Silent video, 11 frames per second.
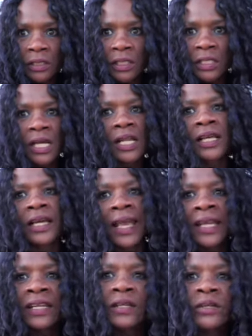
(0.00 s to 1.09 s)
It's not like
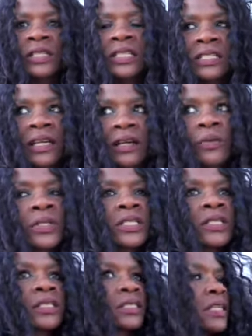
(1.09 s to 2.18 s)
80 degrees like it was
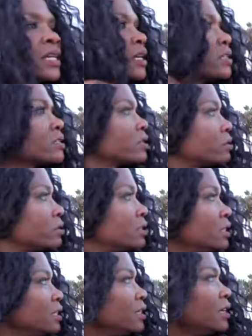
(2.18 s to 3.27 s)
here today. So
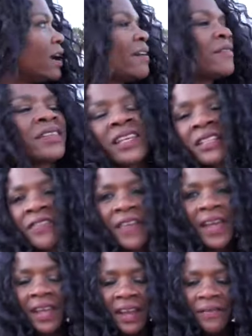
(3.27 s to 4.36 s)
everything's
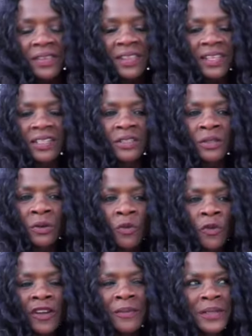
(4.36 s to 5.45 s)
fake, everything they do.
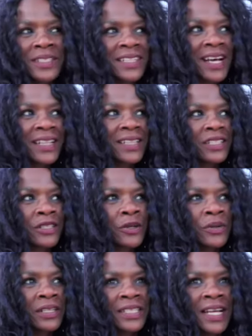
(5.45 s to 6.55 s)
William is not the
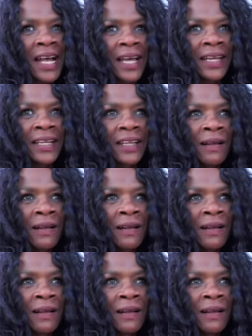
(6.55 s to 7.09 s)
doting dad.